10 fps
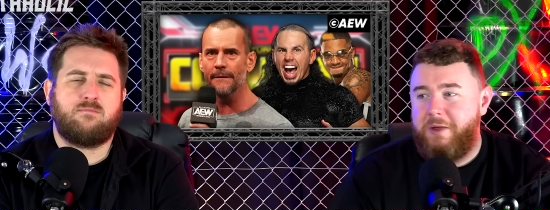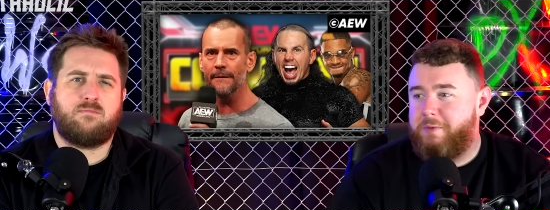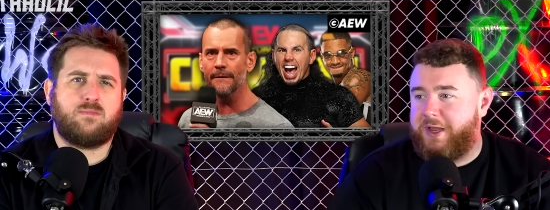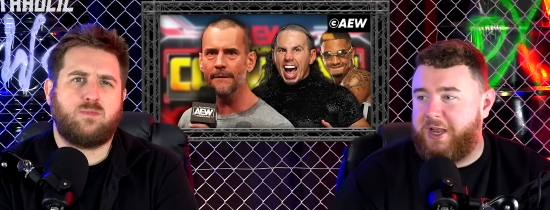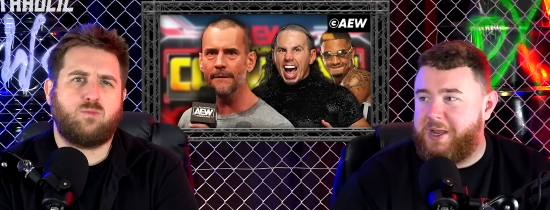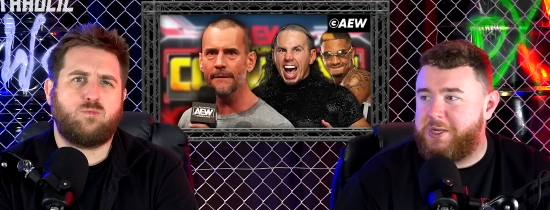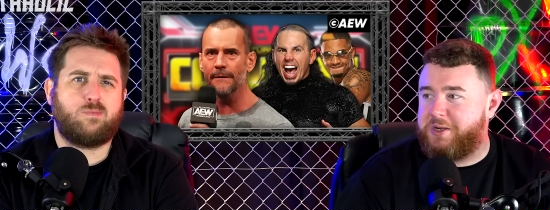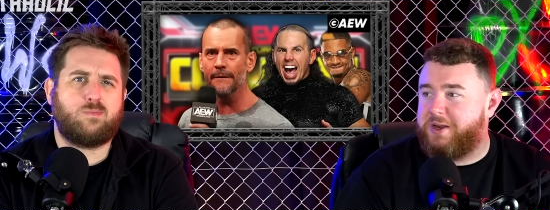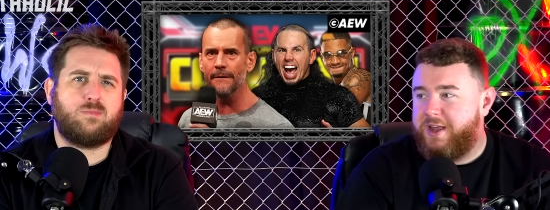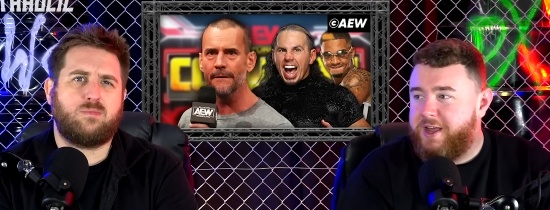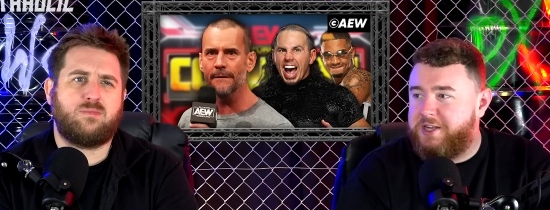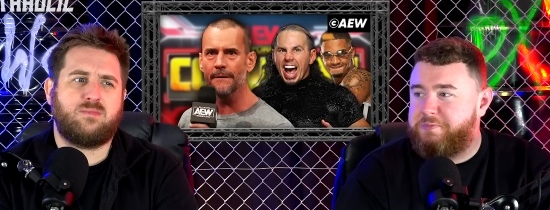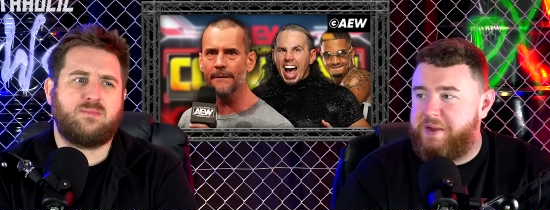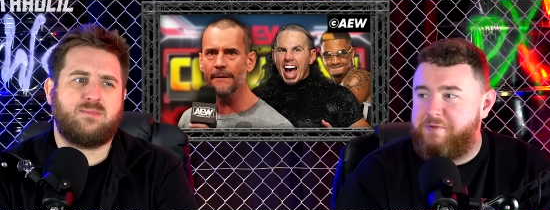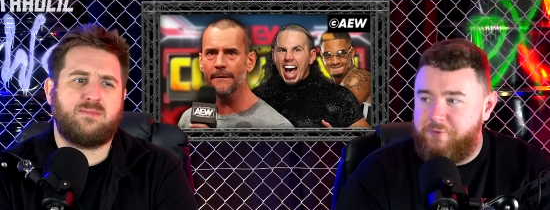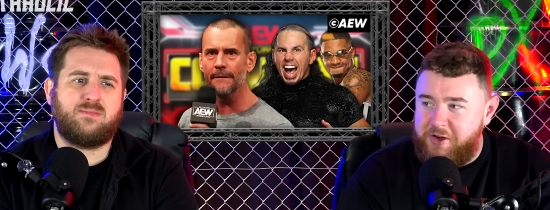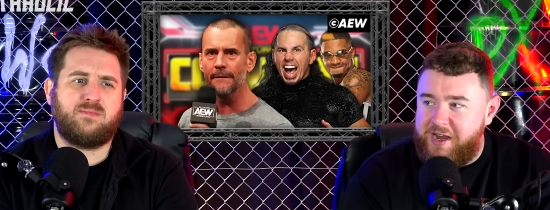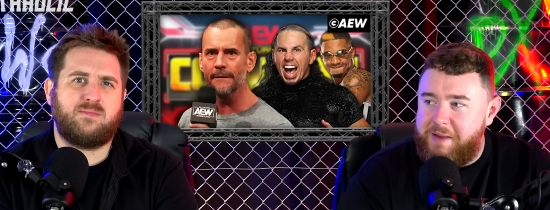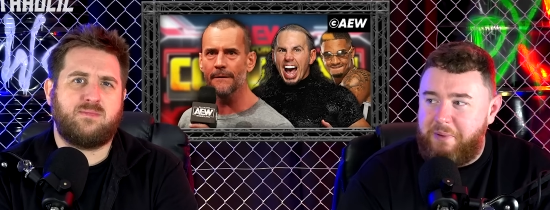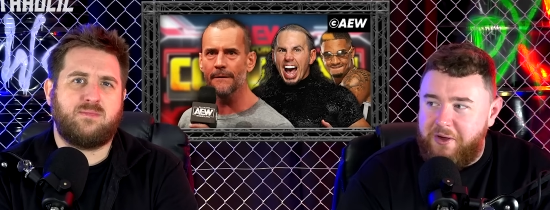Speaker 1: but Collision has been
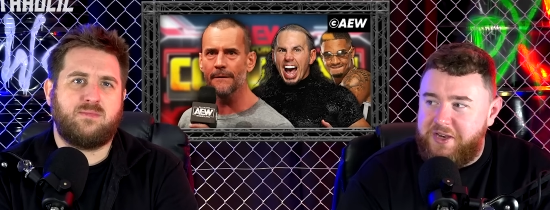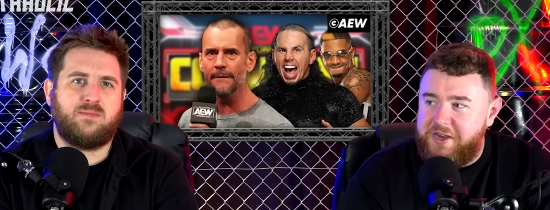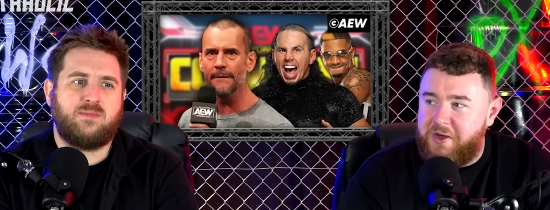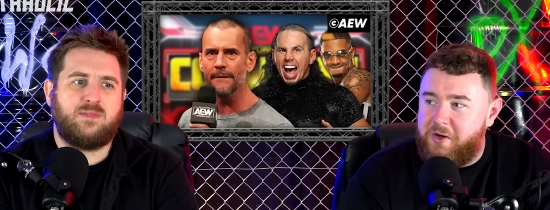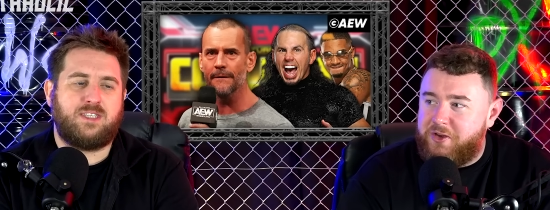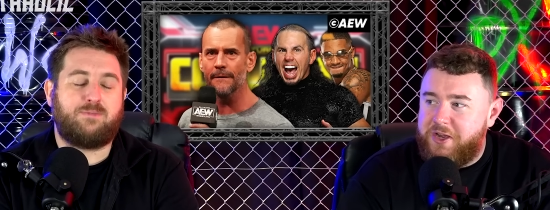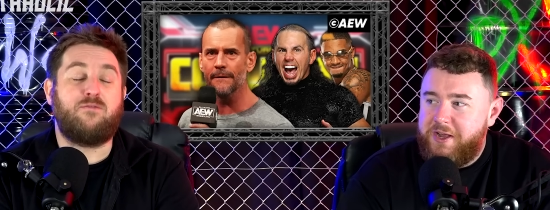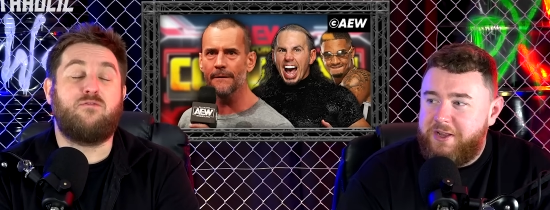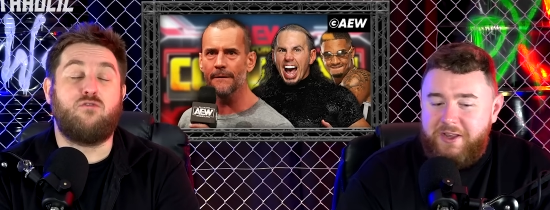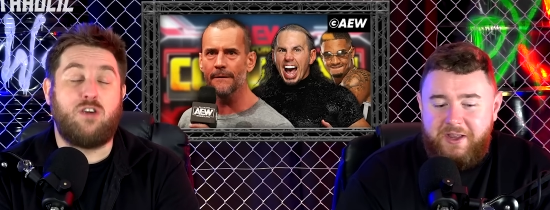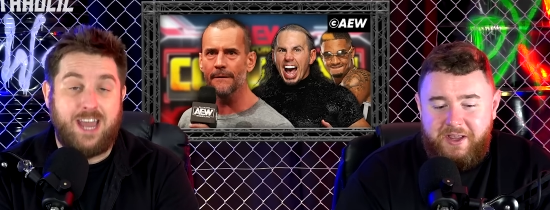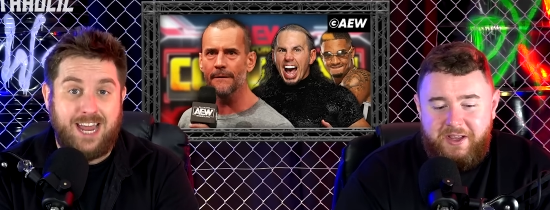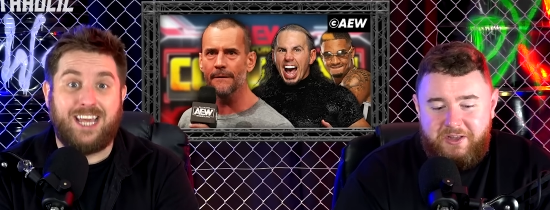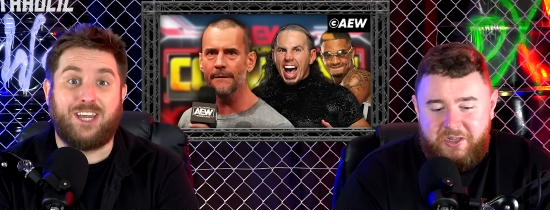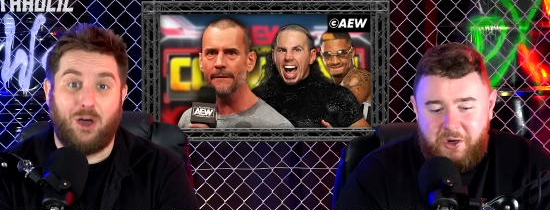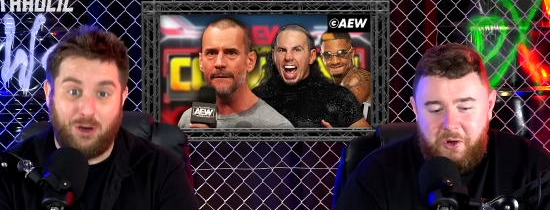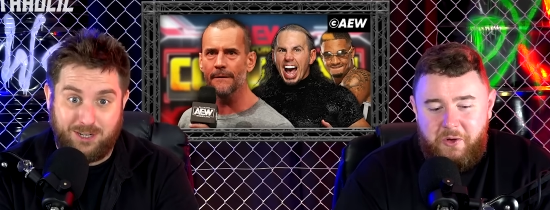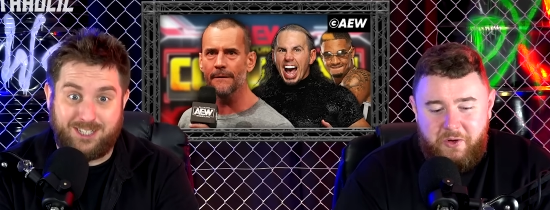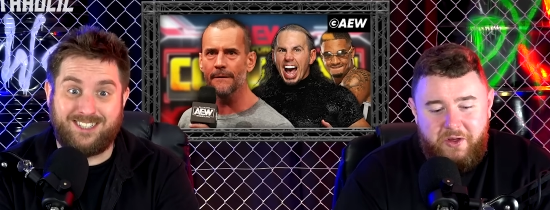really bloody good. They've really so good.